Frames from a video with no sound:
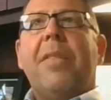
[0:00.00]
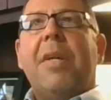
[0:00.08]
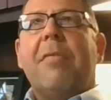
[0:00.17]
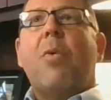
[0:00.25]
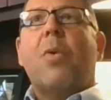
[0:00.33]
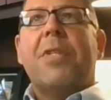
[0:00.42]
then,
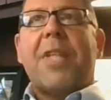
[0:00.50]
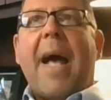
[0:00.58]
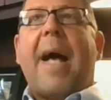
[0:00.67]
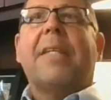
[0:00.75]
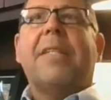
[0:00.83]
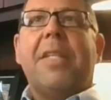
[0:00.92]
of course,
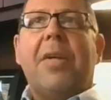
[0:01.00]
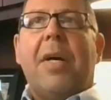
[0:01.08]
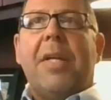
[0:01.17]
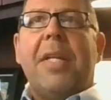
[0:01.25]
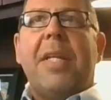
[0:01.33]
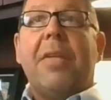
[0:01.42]
acting
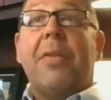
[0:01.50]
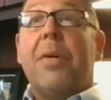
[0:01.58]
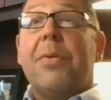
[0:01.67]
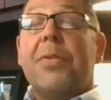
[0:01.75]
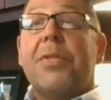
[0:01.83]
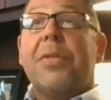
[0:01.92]
on any of
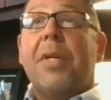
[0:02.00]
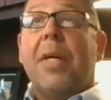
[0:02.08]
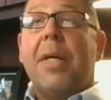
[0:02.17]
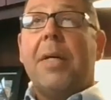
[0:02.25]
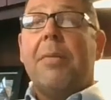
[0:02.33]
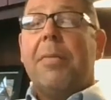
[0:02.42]
those
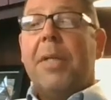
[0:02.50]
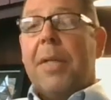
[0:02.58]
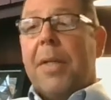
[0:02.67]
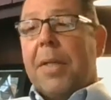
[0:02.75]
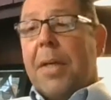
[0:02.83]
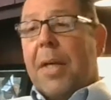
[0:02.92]

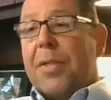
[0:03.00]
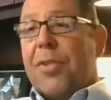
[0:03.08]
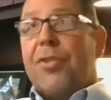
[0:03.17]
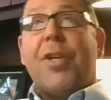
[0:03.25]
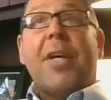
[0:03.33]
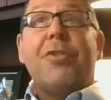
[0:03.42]

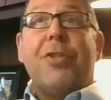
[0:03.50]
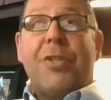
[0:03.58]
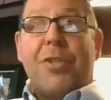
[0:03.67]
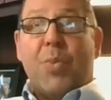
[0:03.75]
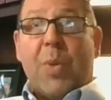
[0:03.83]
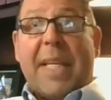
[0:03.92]

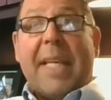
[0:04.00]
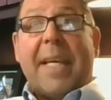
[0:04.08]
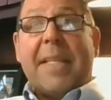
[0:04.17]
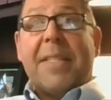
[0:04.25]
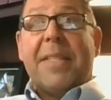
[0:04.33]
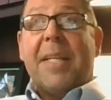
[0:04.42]
suggestions we
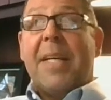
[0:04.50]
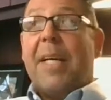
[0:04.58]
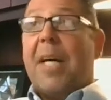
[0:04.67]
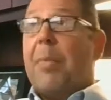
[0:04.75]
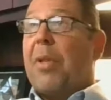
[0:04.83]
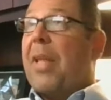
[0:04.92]
get.
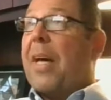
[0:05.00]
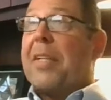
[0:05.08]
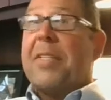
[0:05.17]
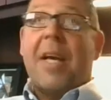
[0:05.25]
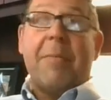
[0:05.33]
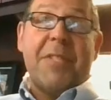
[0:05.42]
A lot
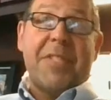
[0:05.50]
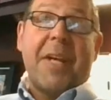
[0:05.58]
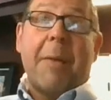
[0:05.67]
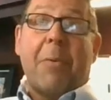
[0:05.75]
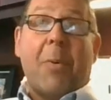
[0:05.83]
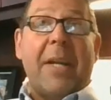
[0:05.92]
of times it's
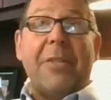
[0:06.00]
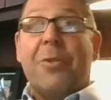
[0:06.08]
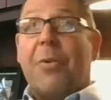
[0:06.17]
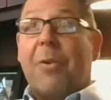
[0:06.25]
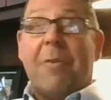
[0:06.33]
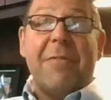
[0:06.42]

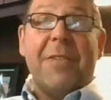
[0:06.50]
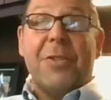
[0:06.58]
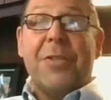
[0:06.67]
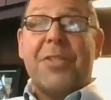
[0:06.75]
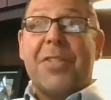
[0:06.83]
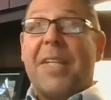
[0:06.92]
operational or
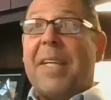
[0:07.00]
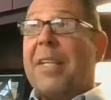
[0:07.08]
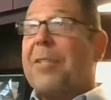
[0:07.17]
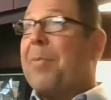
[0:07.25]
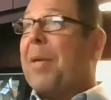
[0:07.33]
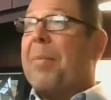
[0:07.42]
efficiency.
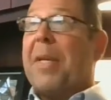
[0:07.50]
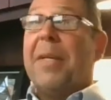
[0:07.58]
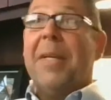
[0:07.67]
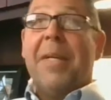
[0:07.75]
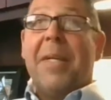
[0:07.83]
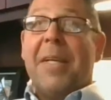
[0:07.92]
It's maybe
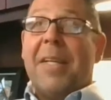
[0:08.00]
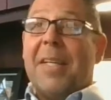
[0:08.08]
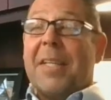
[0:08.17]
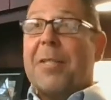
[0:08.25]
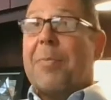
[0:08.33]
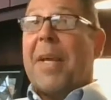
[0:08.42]

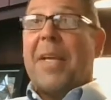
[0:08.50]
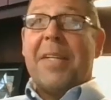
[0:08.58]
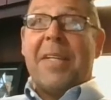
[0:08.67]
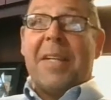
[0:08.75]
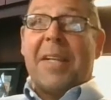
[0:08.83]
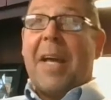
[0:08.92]

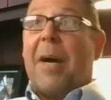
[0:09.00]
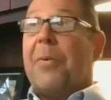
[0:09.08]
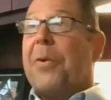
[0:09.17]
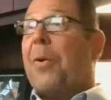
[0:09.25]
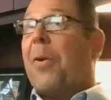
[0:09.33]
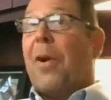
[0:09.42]
expanding a
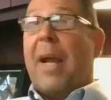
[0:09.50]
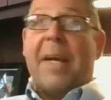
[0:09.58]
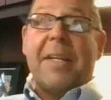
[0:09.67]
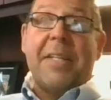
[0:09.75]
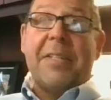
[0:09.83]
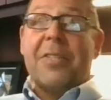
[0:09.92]
counter or
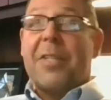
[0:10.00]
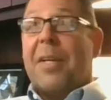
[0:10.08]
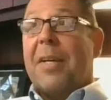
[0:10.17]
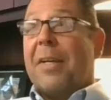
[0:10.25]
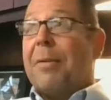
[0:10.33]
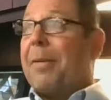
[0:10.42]
adding
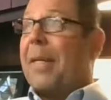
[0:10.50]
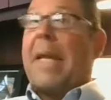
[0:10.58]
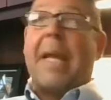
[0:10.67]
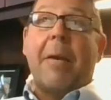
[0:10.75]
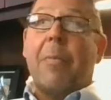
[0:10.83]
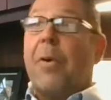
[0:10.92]
a
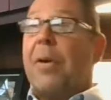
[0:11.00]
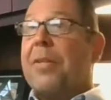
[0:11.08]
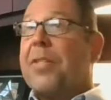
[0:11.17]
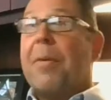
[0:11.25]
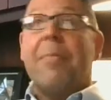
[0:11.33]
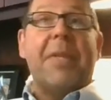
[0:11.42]
camera,
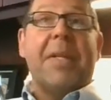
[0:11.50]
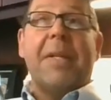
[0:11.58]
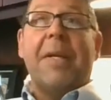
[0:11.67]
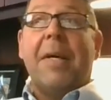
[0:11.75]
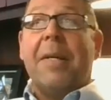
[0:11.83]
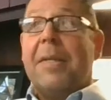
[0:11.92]

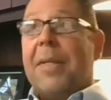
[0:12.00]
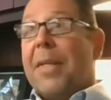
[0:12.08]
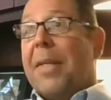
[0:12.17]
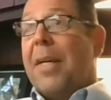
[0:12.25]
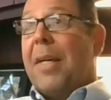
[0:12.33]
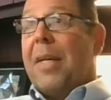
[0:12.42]
something,
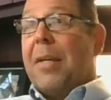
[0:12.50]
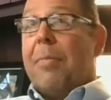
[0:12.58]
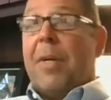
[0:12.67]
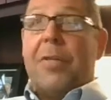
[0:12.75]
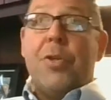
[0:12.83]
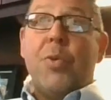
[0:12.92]

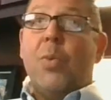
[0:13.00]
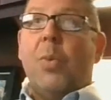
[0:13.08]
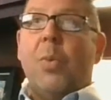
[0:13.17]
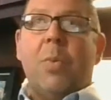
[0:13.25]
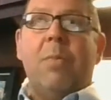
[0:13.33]
a new